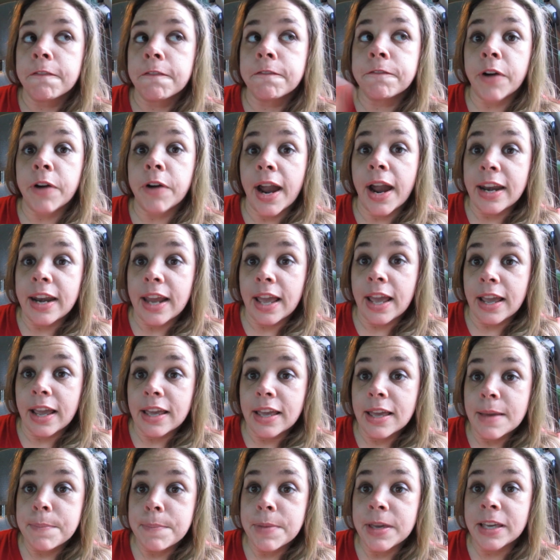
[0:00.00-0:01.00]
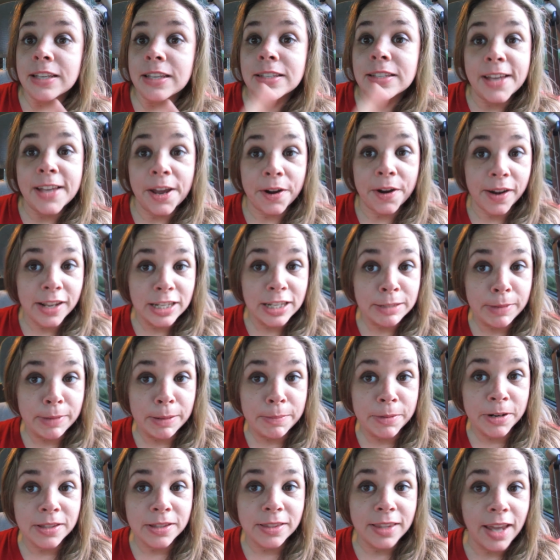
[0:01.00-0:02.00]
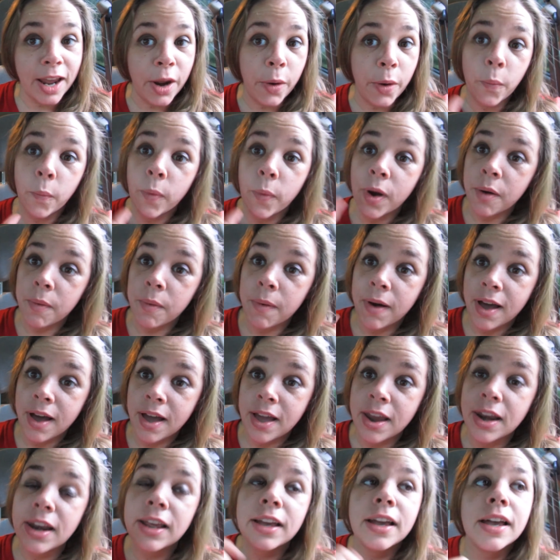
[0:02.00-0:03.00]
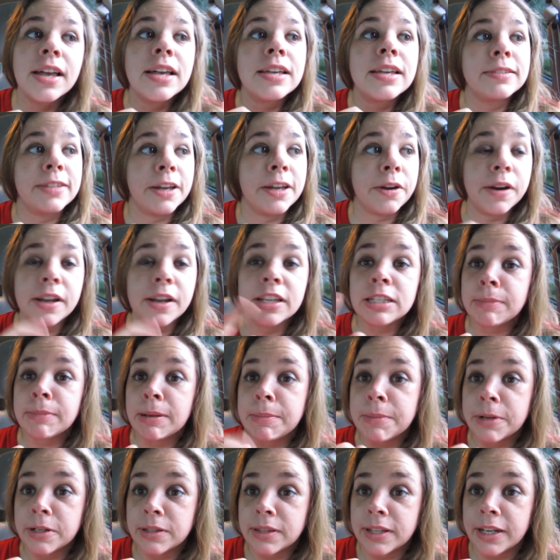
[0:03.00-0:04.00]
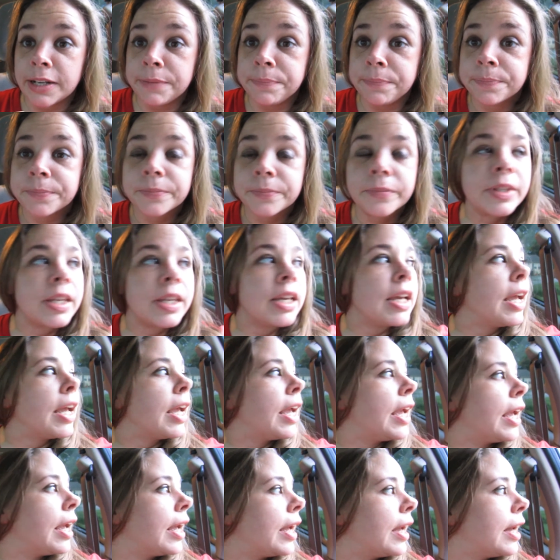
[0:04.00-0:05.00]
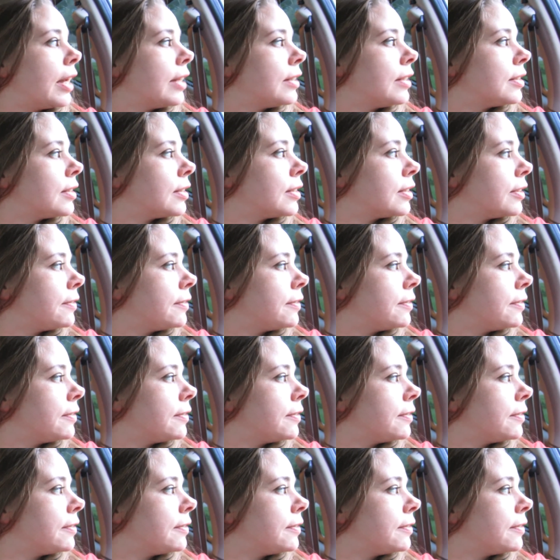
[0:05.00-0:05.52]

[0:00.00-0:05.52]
Friday, because Saturday is my birthday. What, what? Saturday is my birthday, and